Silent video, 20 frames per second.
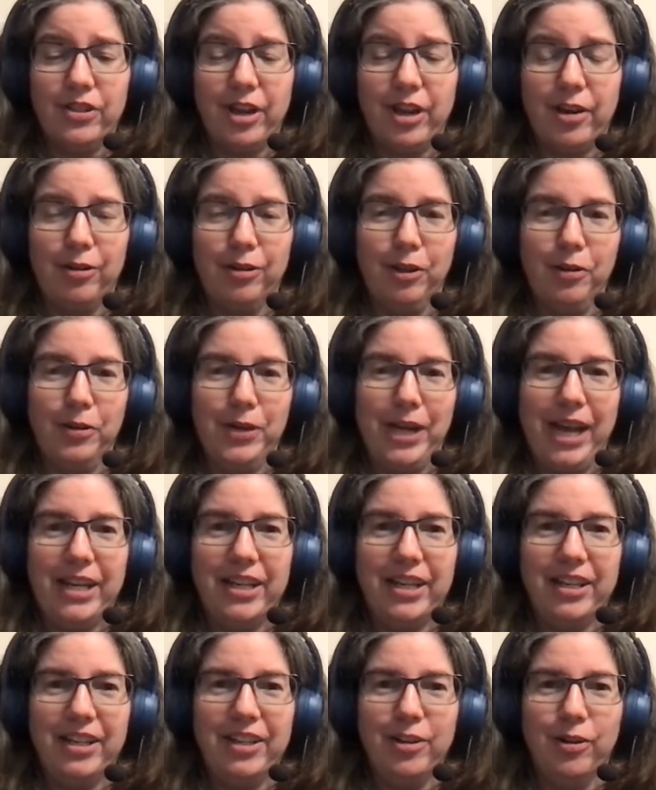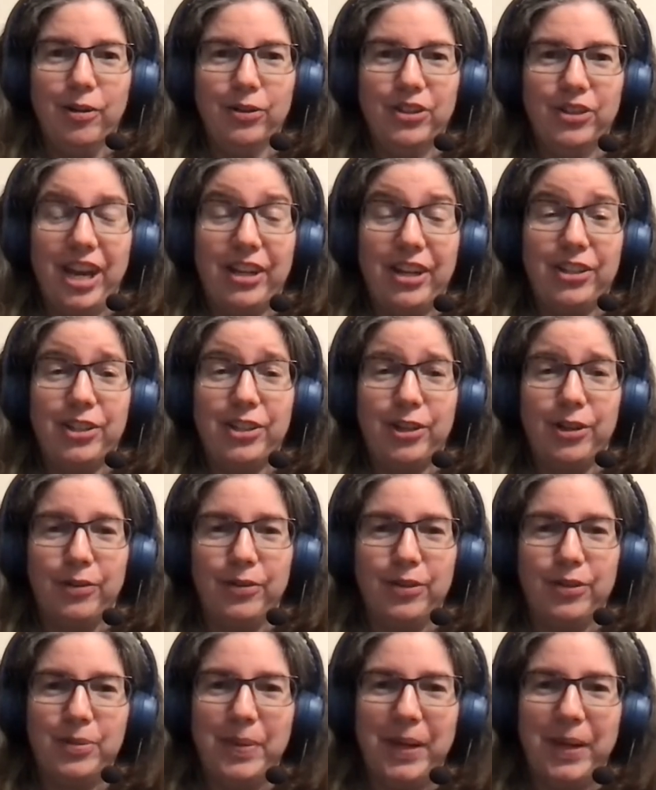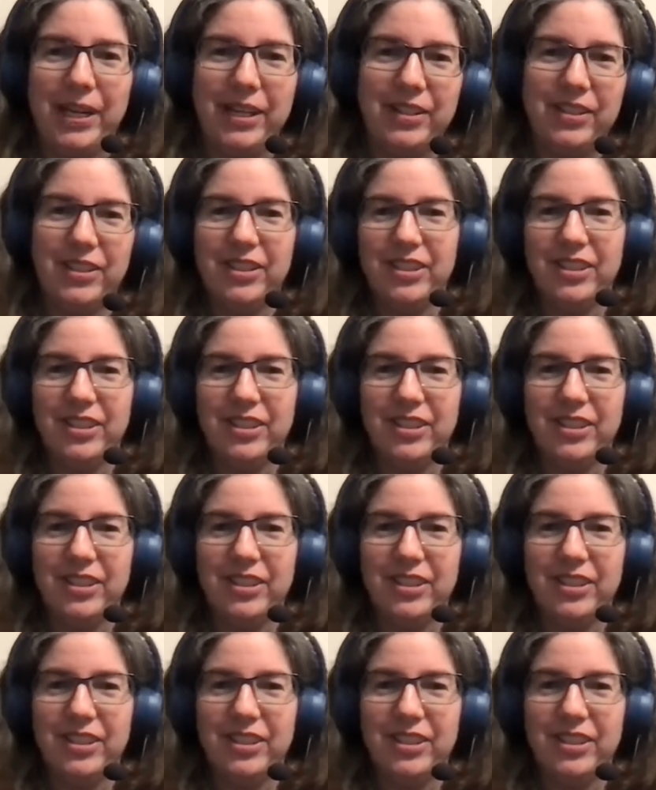they are located in the old Tekserve space. We